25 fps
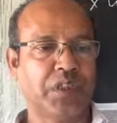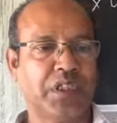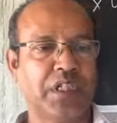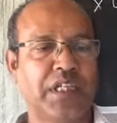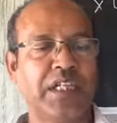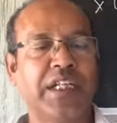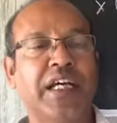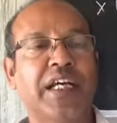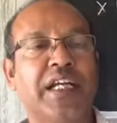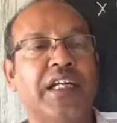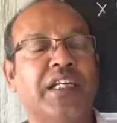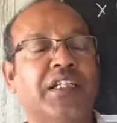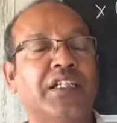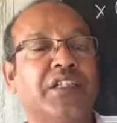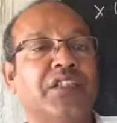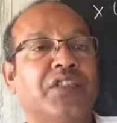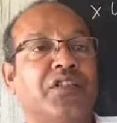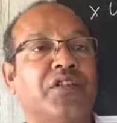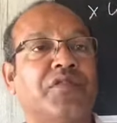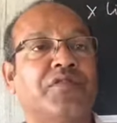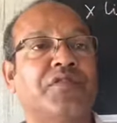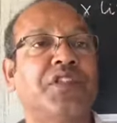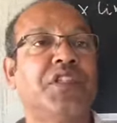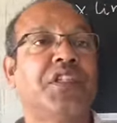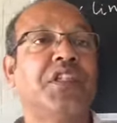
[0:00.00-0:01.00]
Inheritance
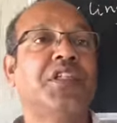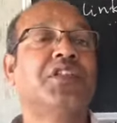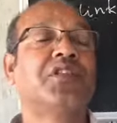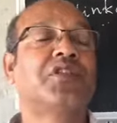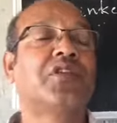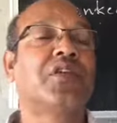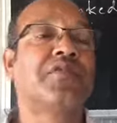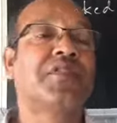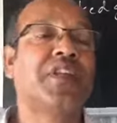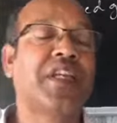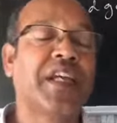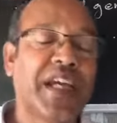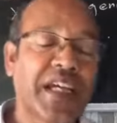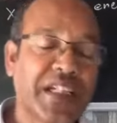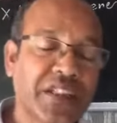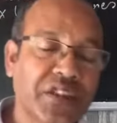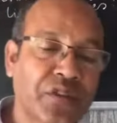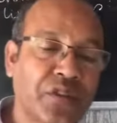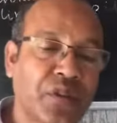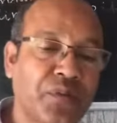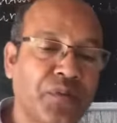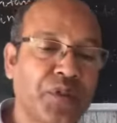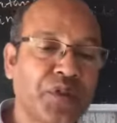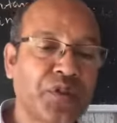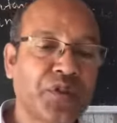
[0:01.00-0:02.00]
of genes of the X
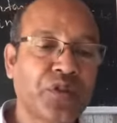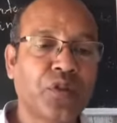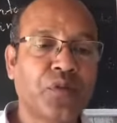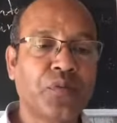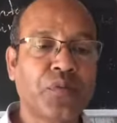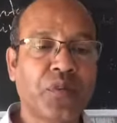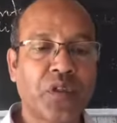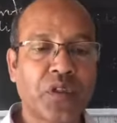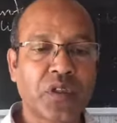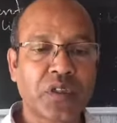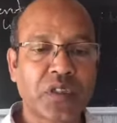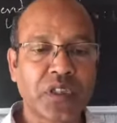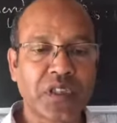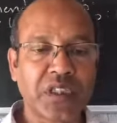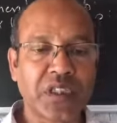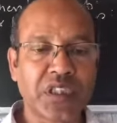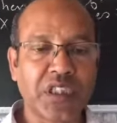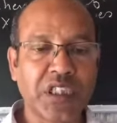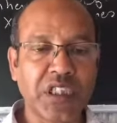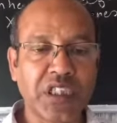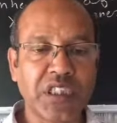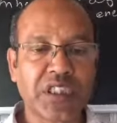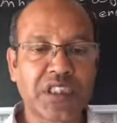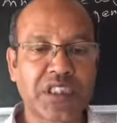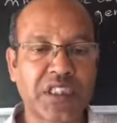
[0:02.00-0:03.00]
chromosome, or the
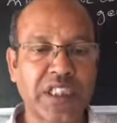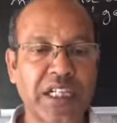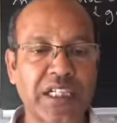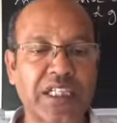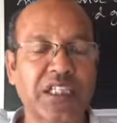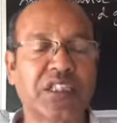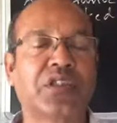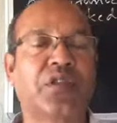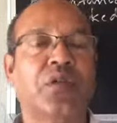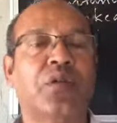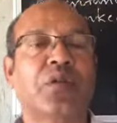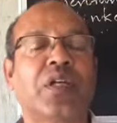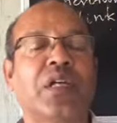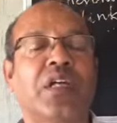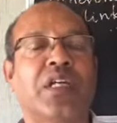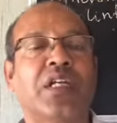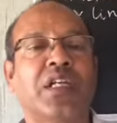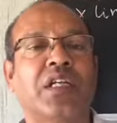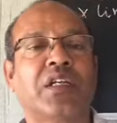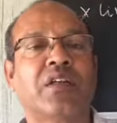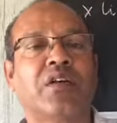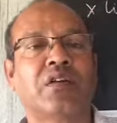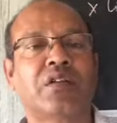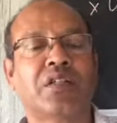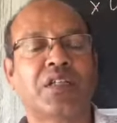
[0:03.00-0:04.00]
genes that is
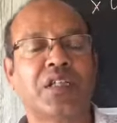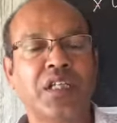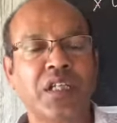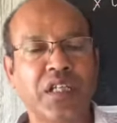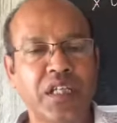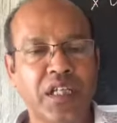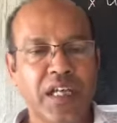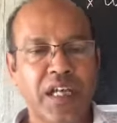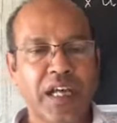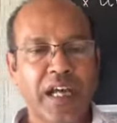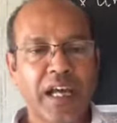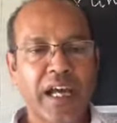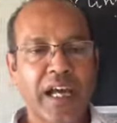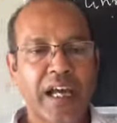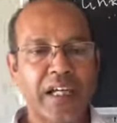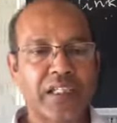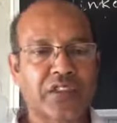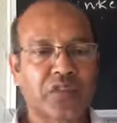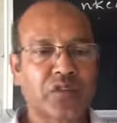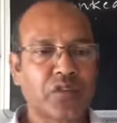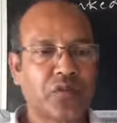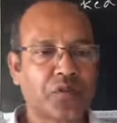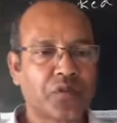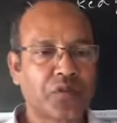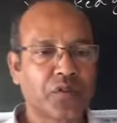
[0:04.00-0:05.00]
located on the X
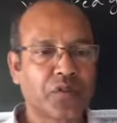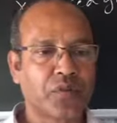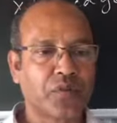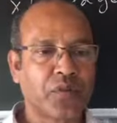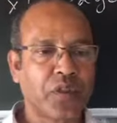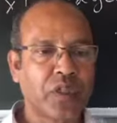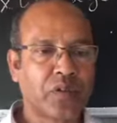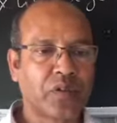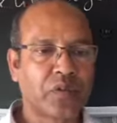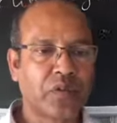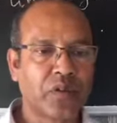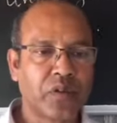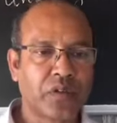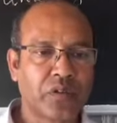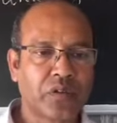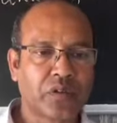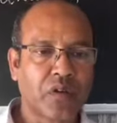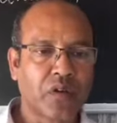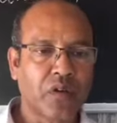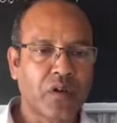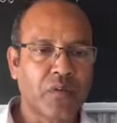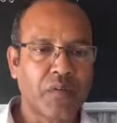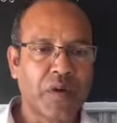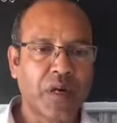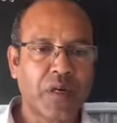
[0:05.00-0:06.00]
chromosome. We are going to
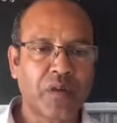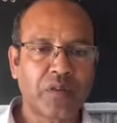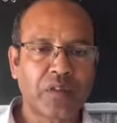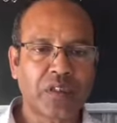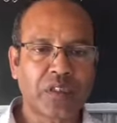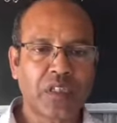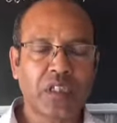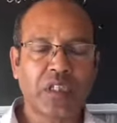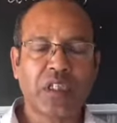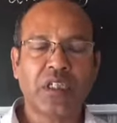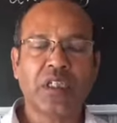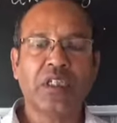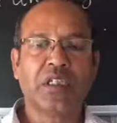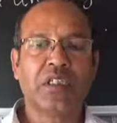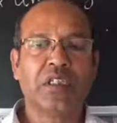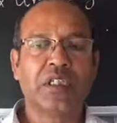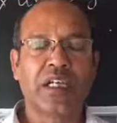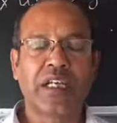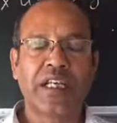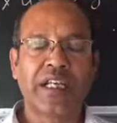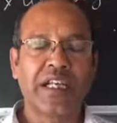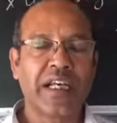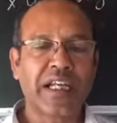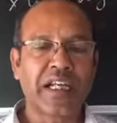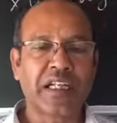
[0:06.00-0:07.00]
talk about the
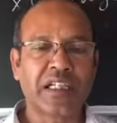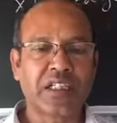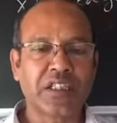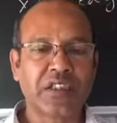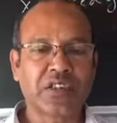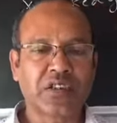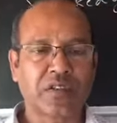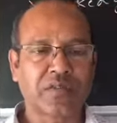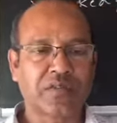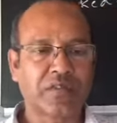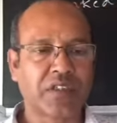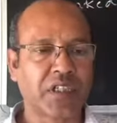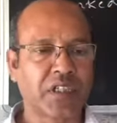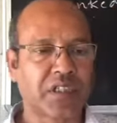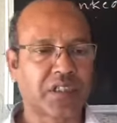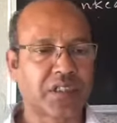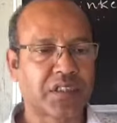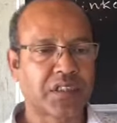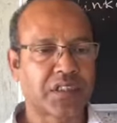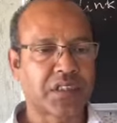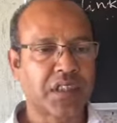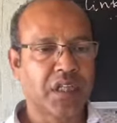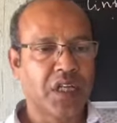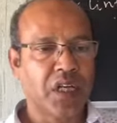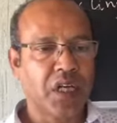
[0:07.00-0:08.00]
inheritance of
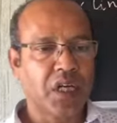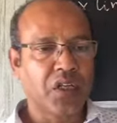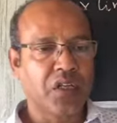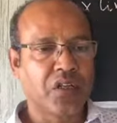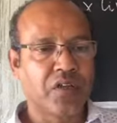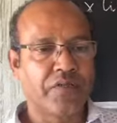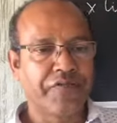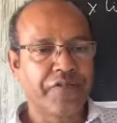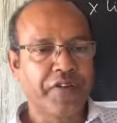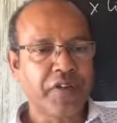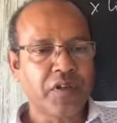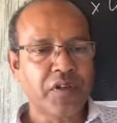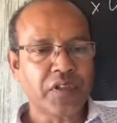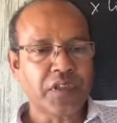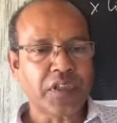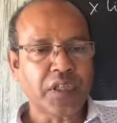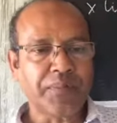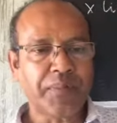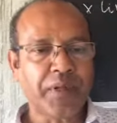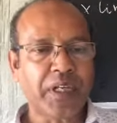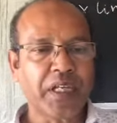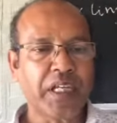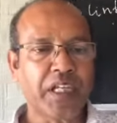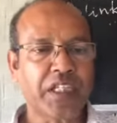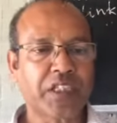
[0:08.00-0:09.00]
this. The
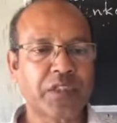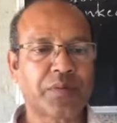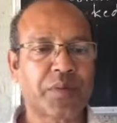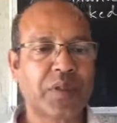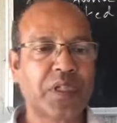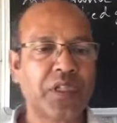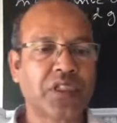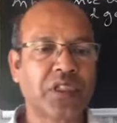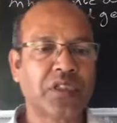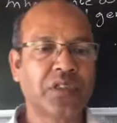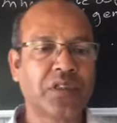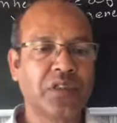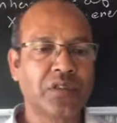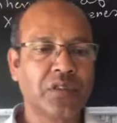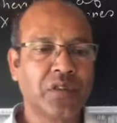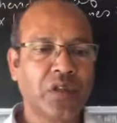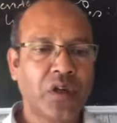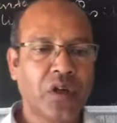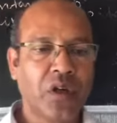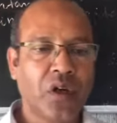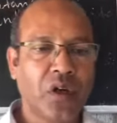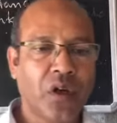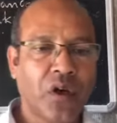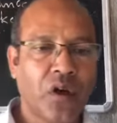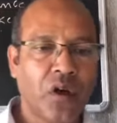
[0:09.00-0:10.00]
phenotypic
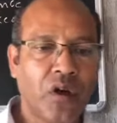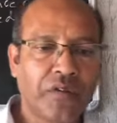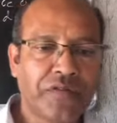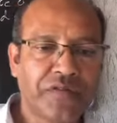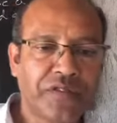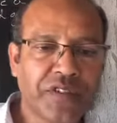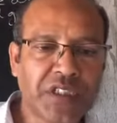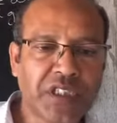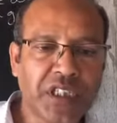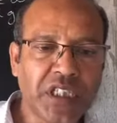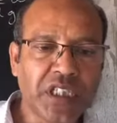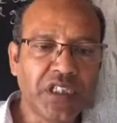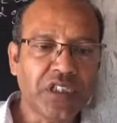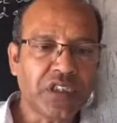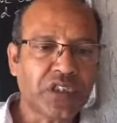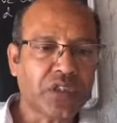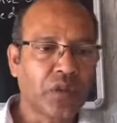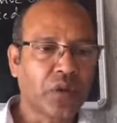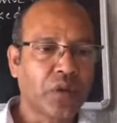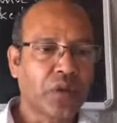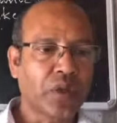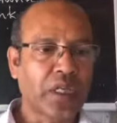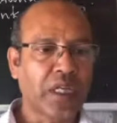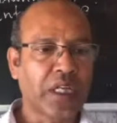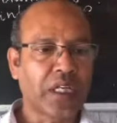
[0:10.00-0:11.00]
expression of genes
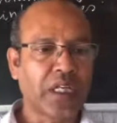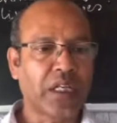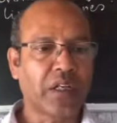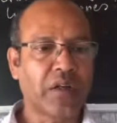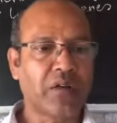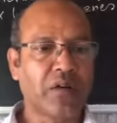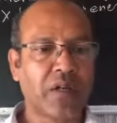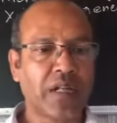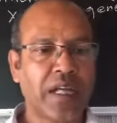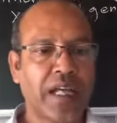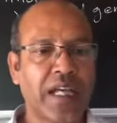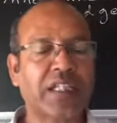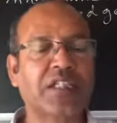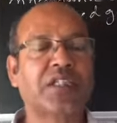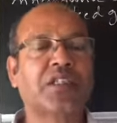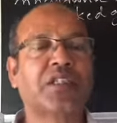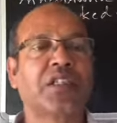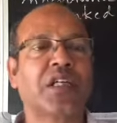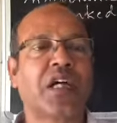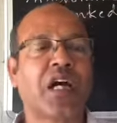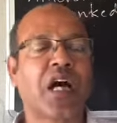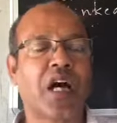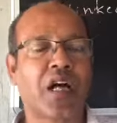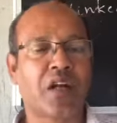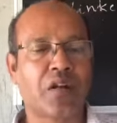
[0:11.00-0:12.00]
located on
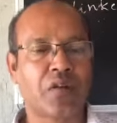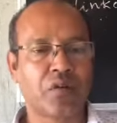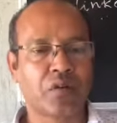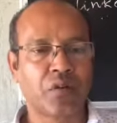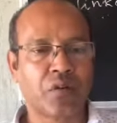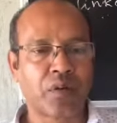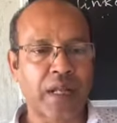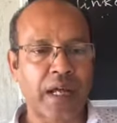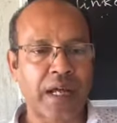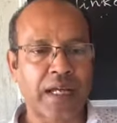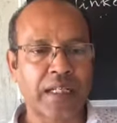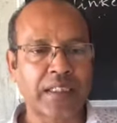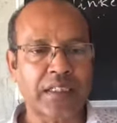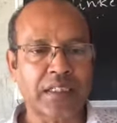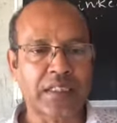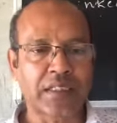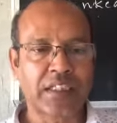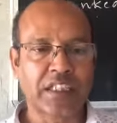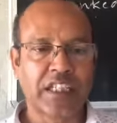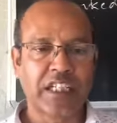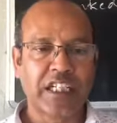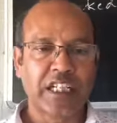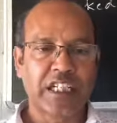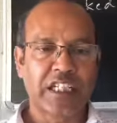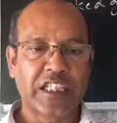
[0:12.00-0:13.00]
X are known
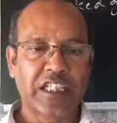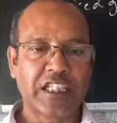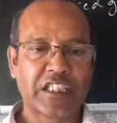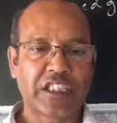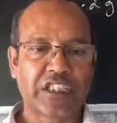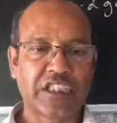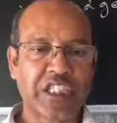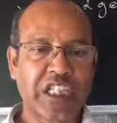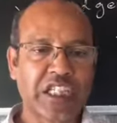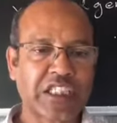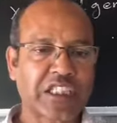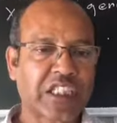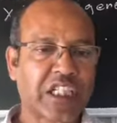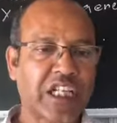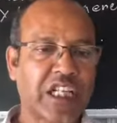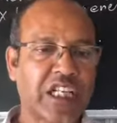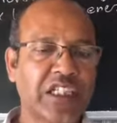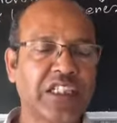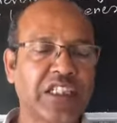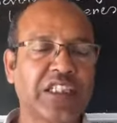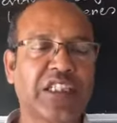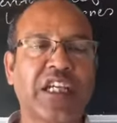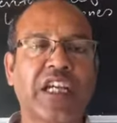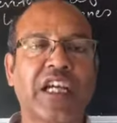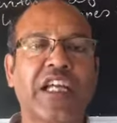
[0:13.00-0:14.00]
as the
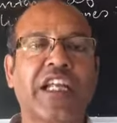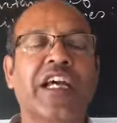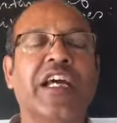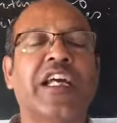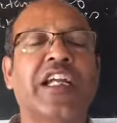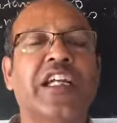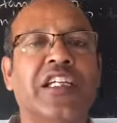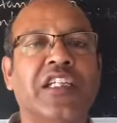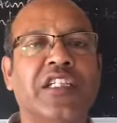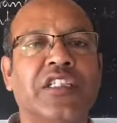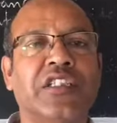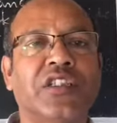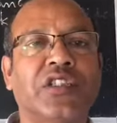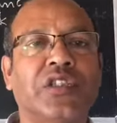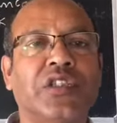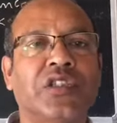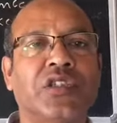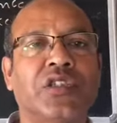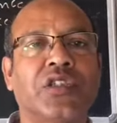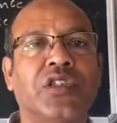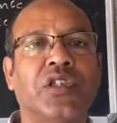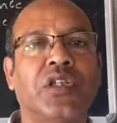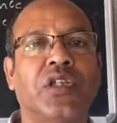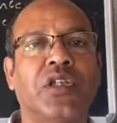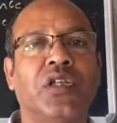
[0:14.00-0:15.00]
sex-linked
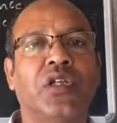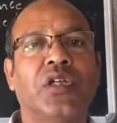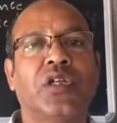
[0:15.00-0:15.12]
inheritance.